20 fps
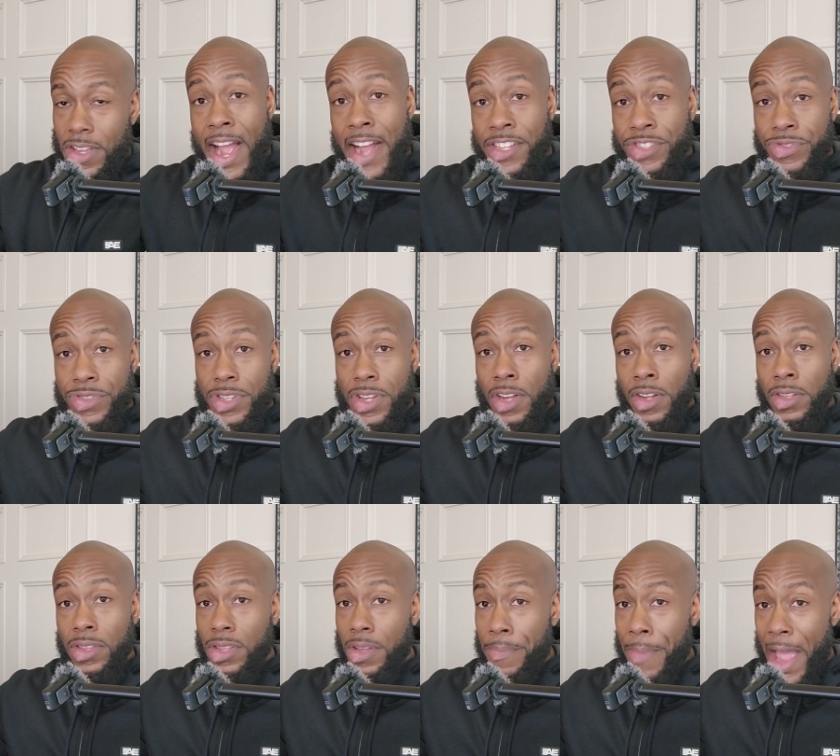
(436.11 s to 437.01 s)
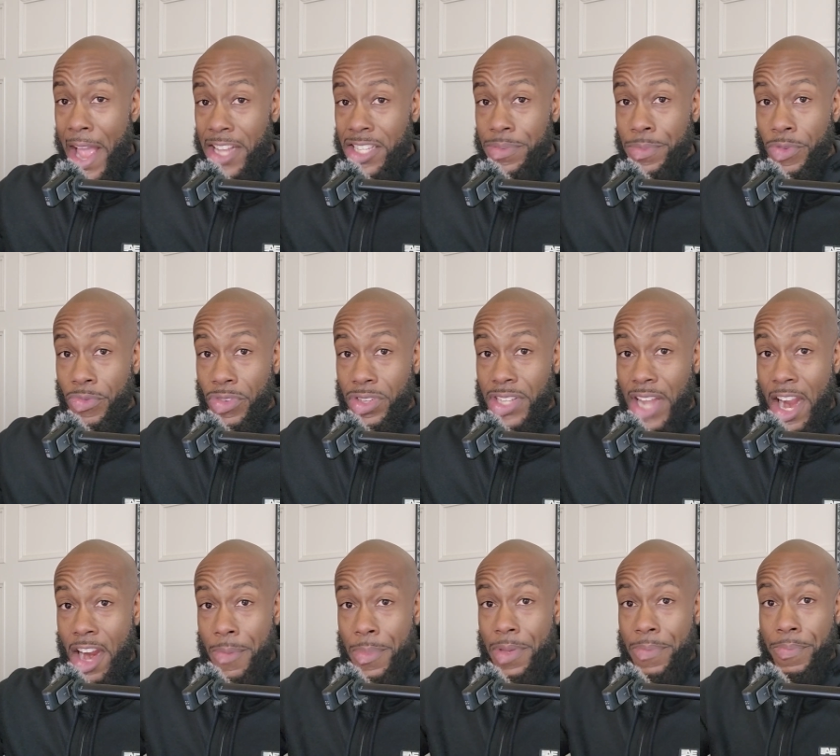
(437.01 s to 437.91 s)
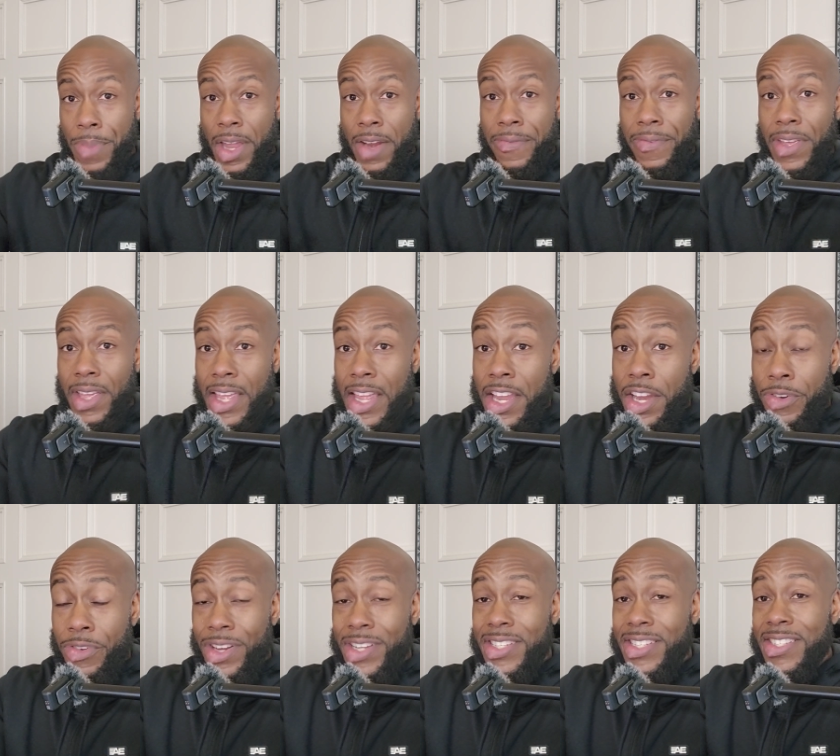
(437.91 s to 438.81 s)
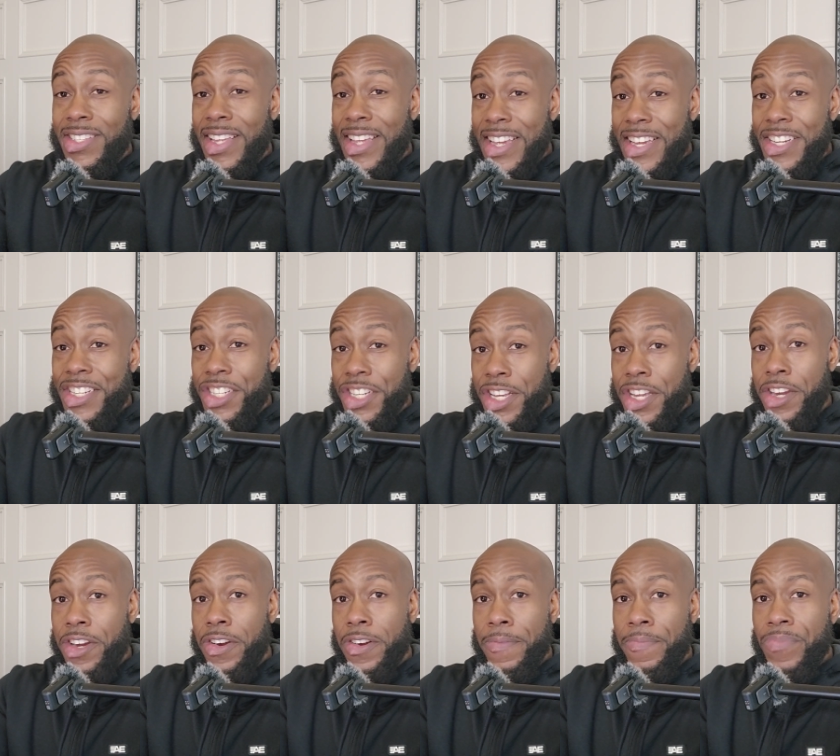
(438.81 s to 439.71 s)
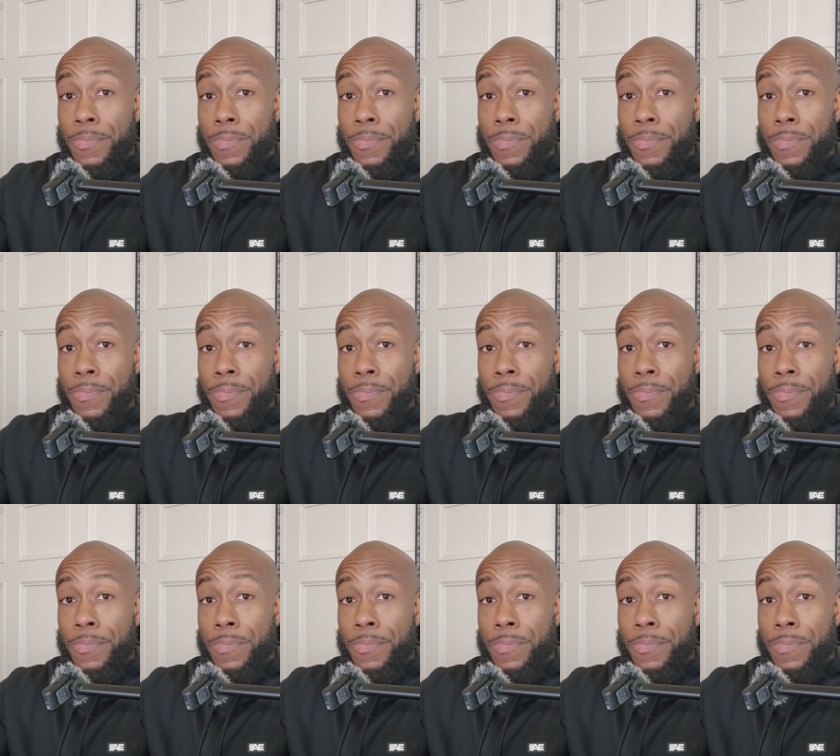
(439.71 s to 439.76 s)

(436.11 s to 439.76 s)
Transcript: As a result, the maximum retirement benefit increases each year